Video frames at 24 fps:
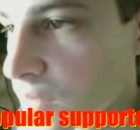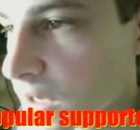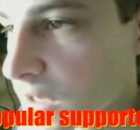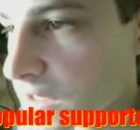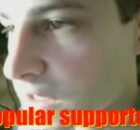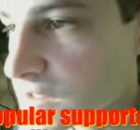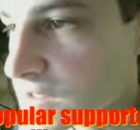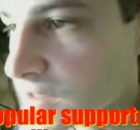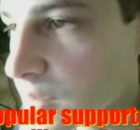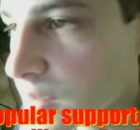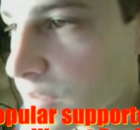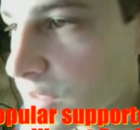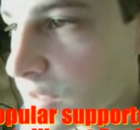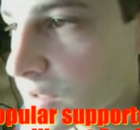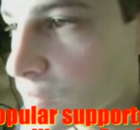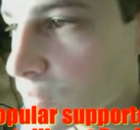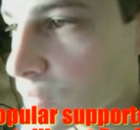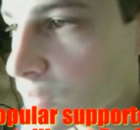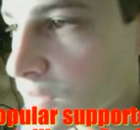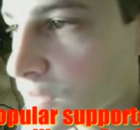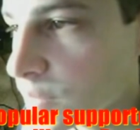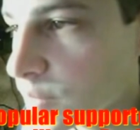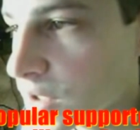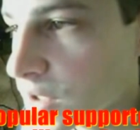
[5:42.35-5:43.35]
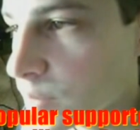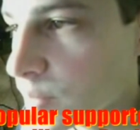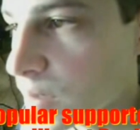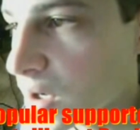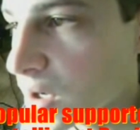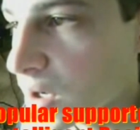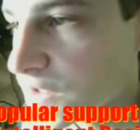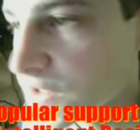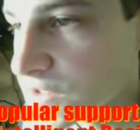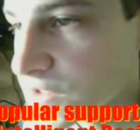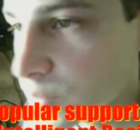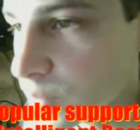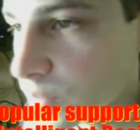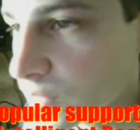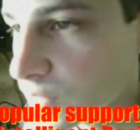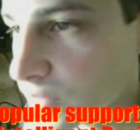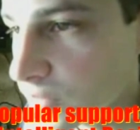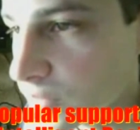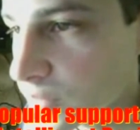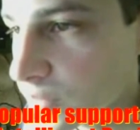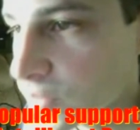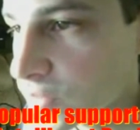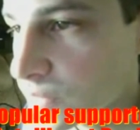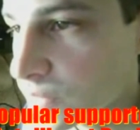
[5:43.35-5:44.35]
Further, I accept that it would have been
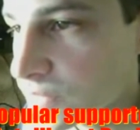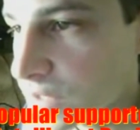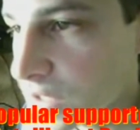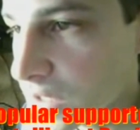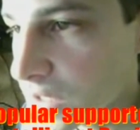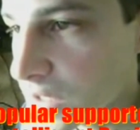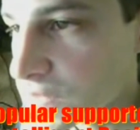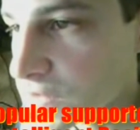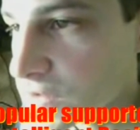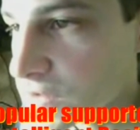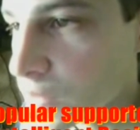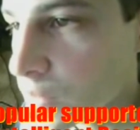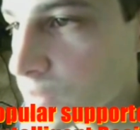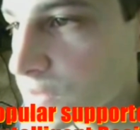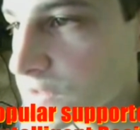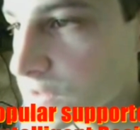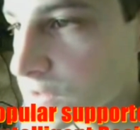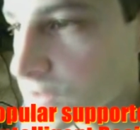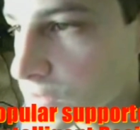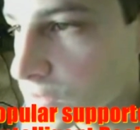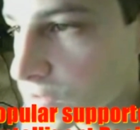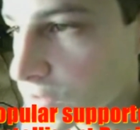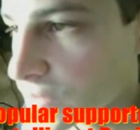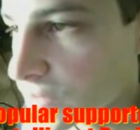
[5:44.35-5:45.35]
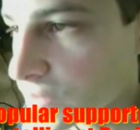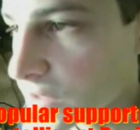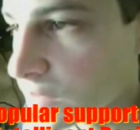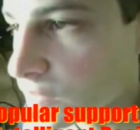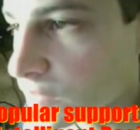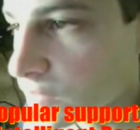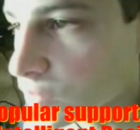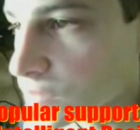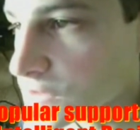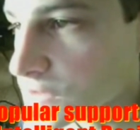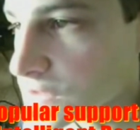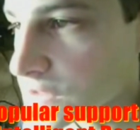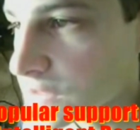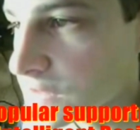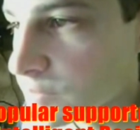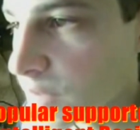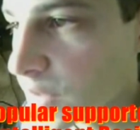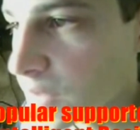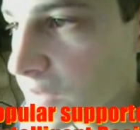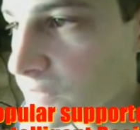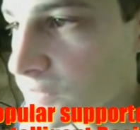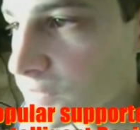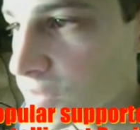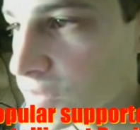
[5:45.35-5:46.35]
impossible for him to have done so as he has only ever
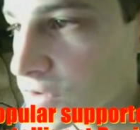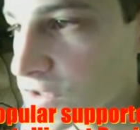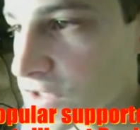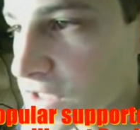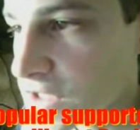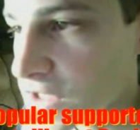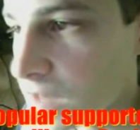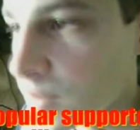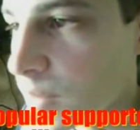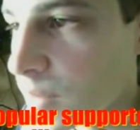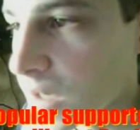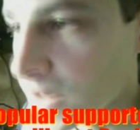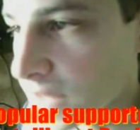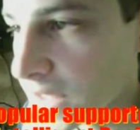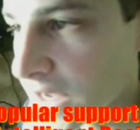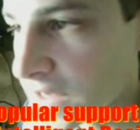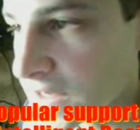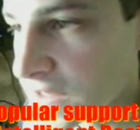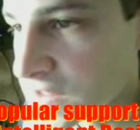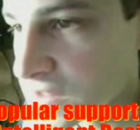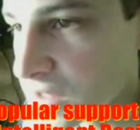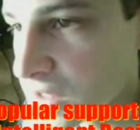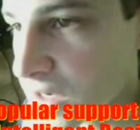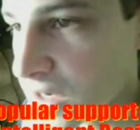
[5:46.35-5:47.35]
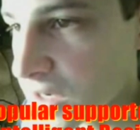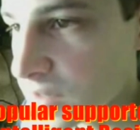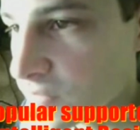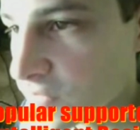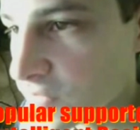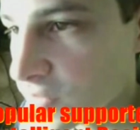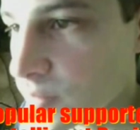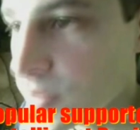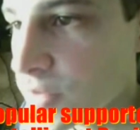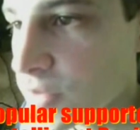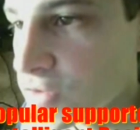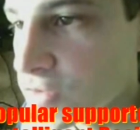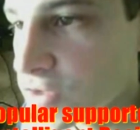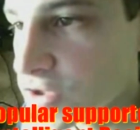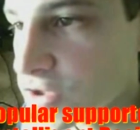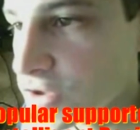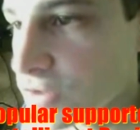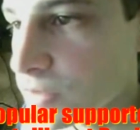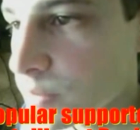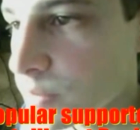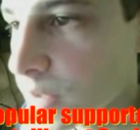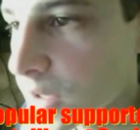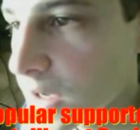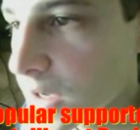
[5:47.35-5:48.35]
received my first and my last name
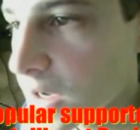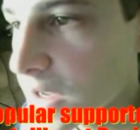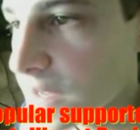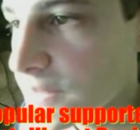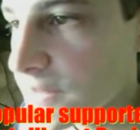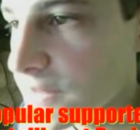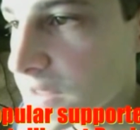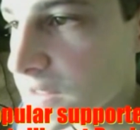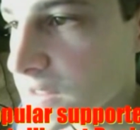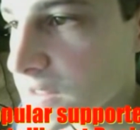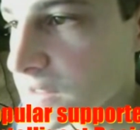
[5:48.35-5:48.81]
from YouTube,